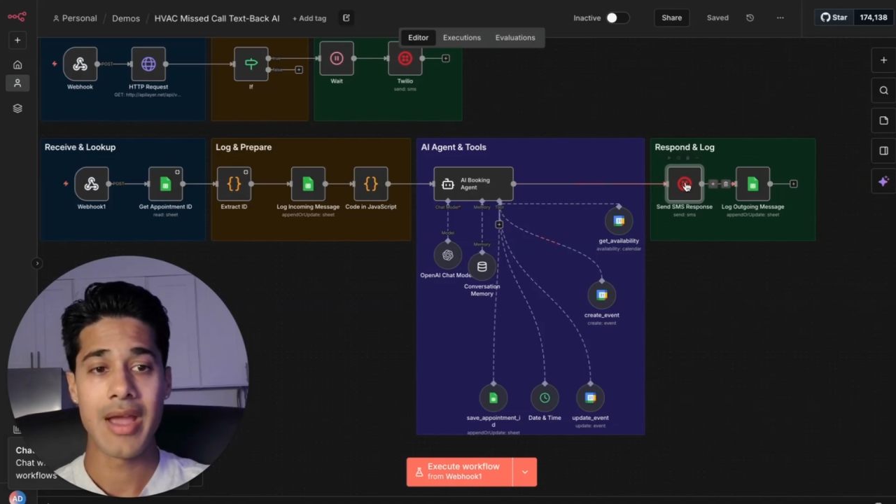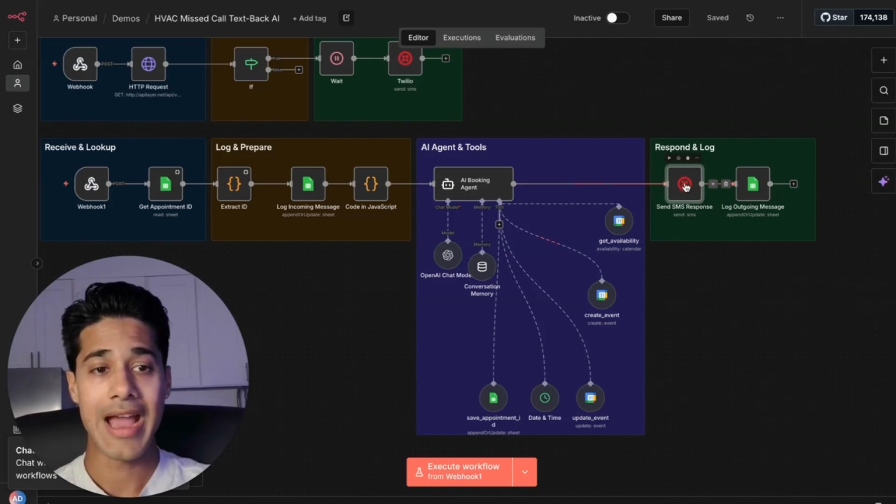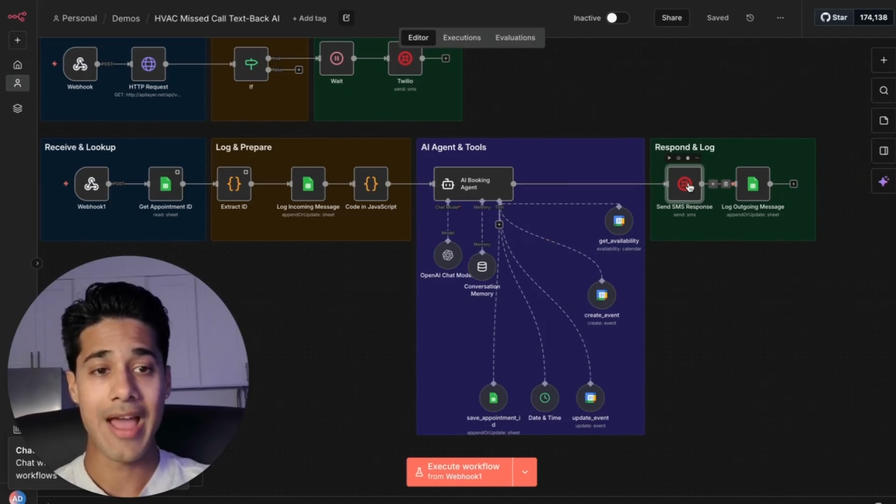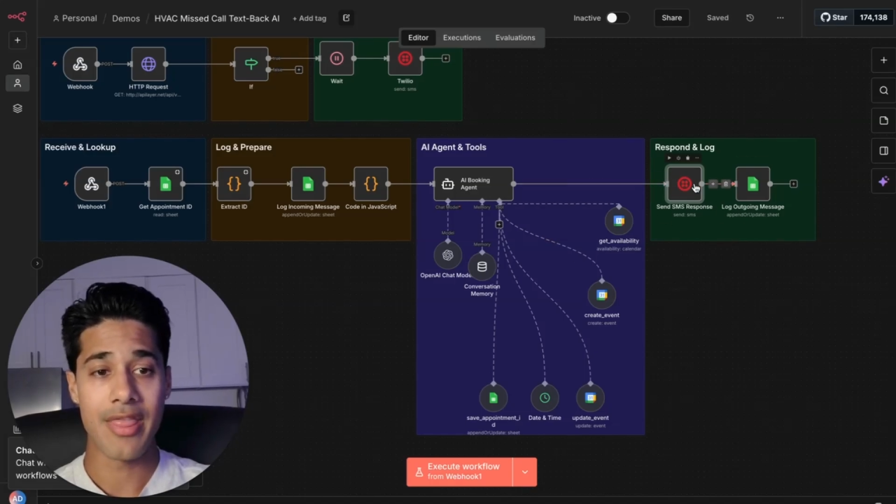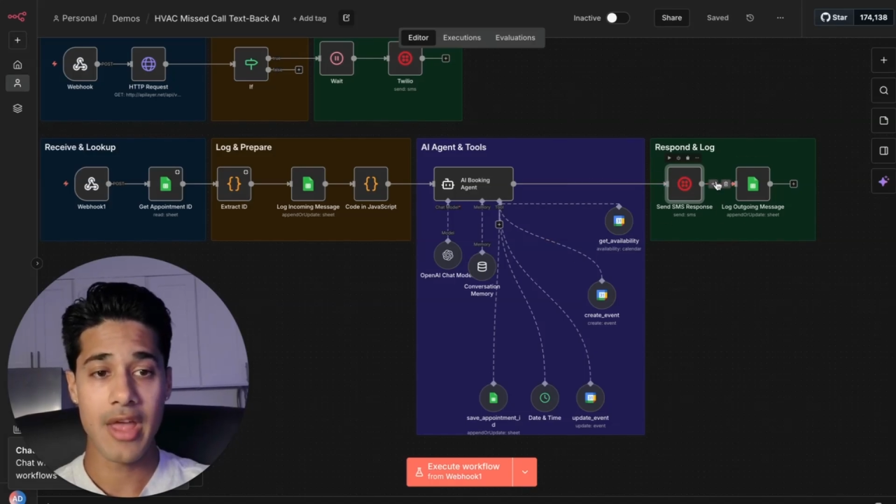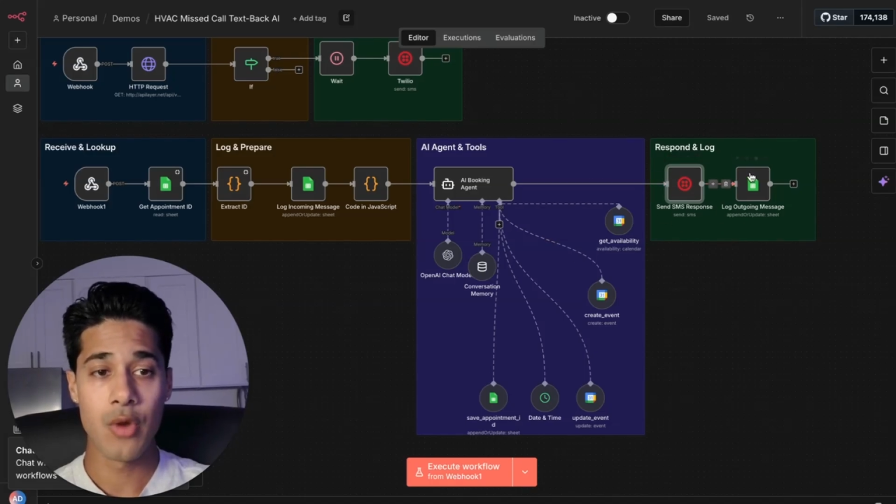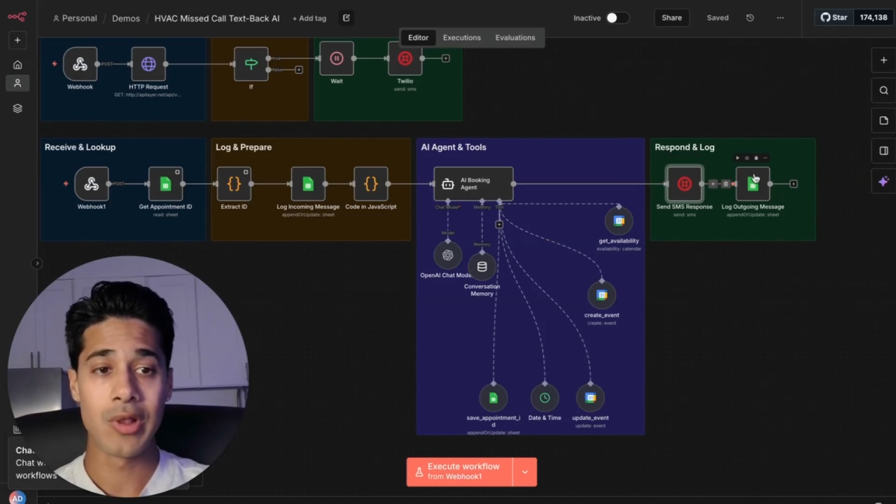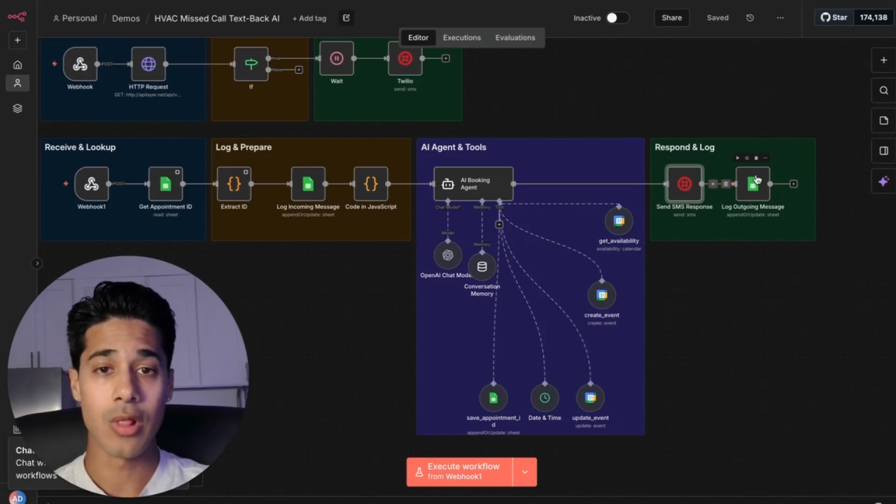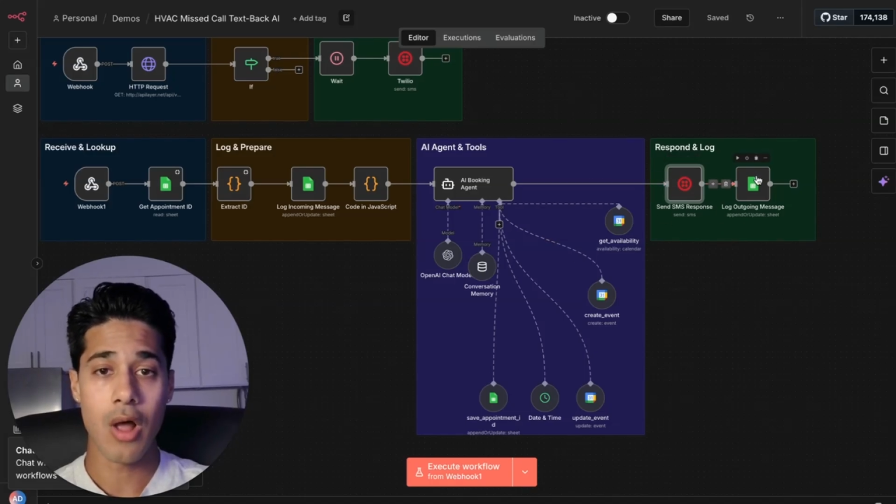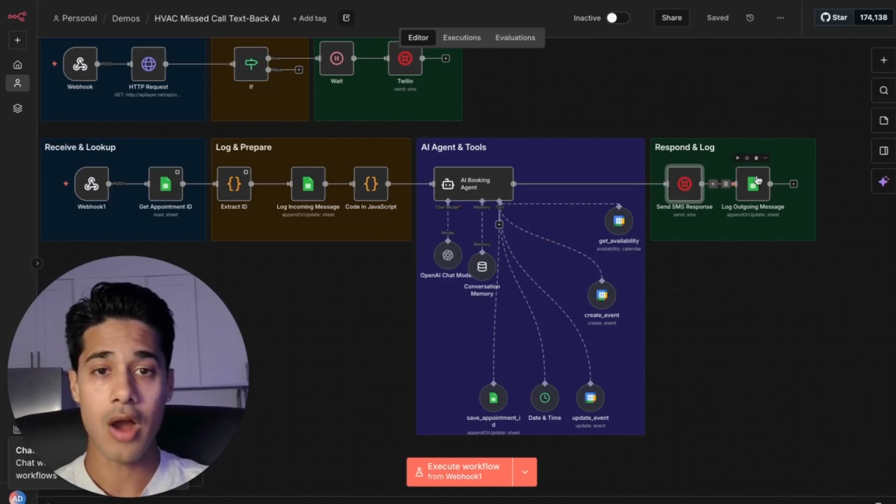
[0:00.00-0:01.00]
and then we
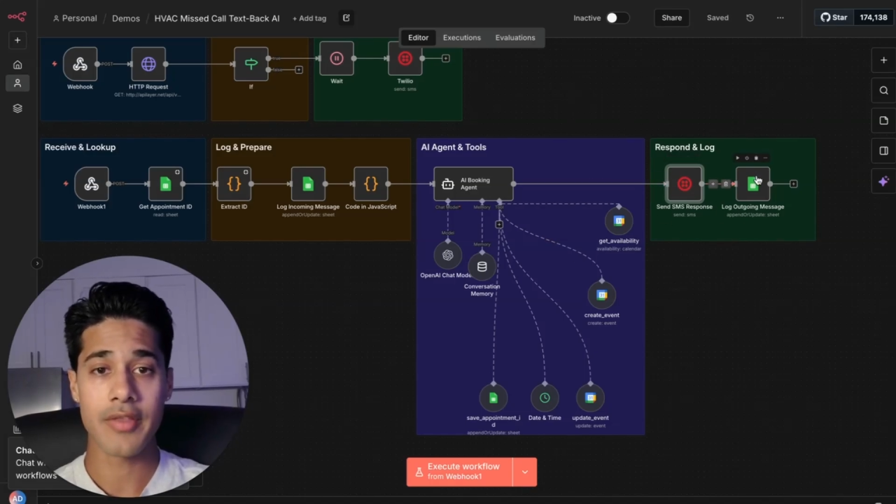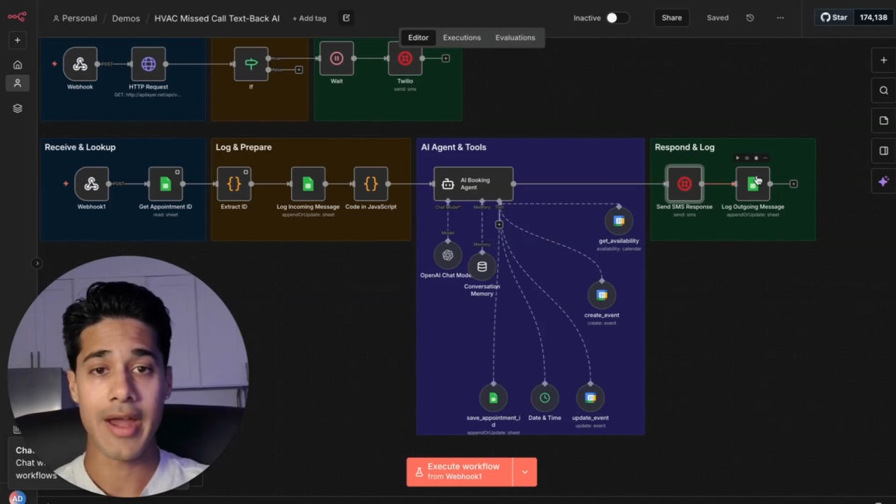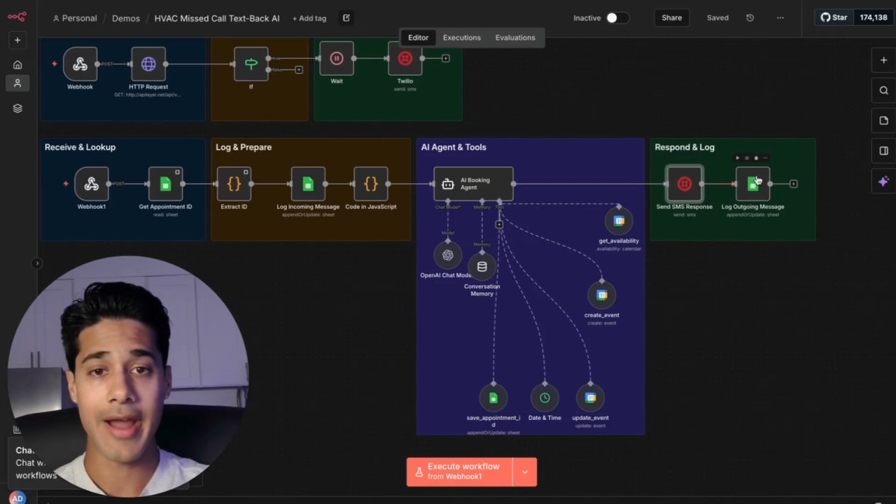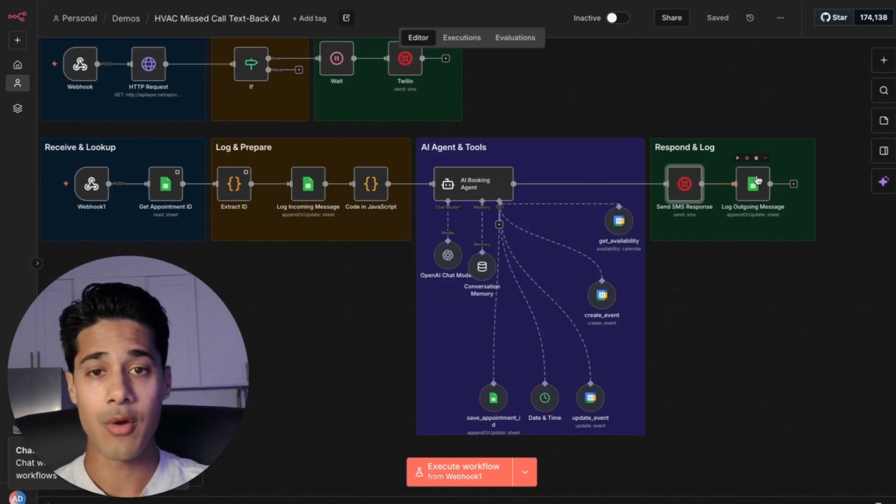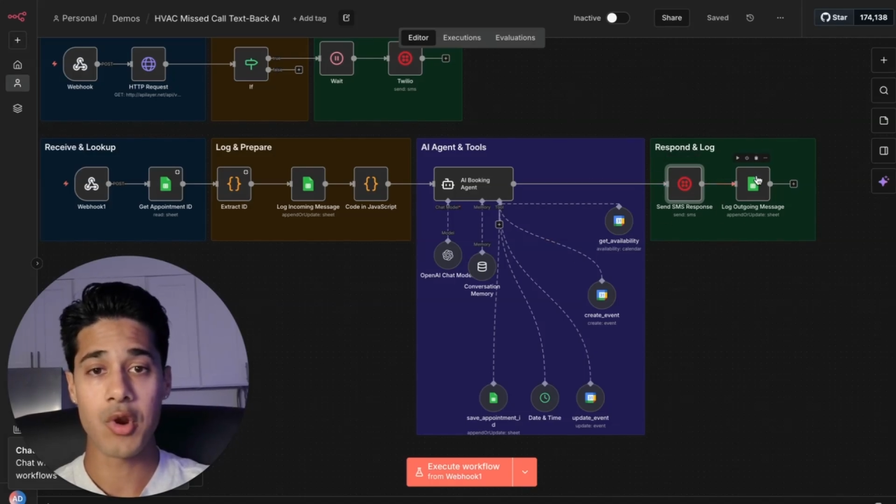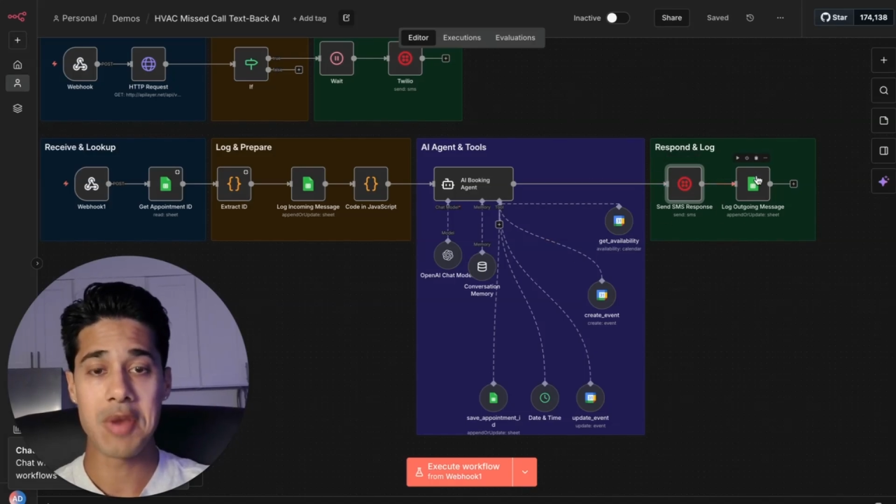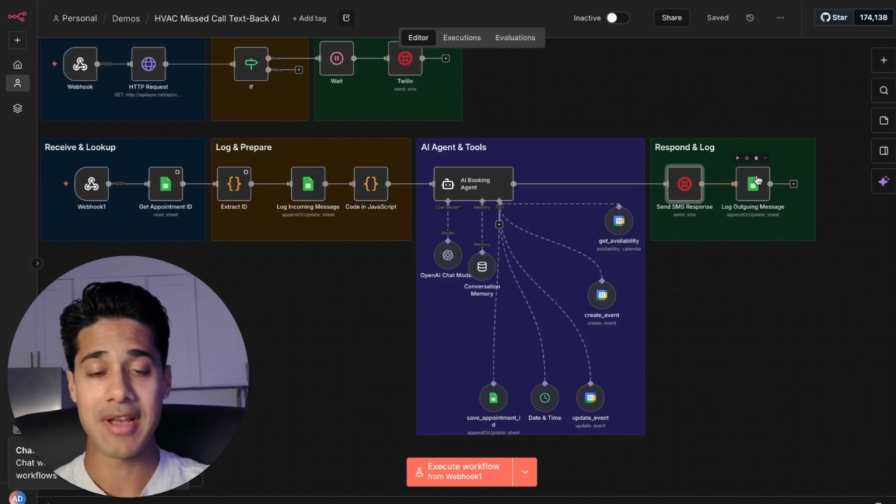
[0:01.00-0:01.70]
log that outgoing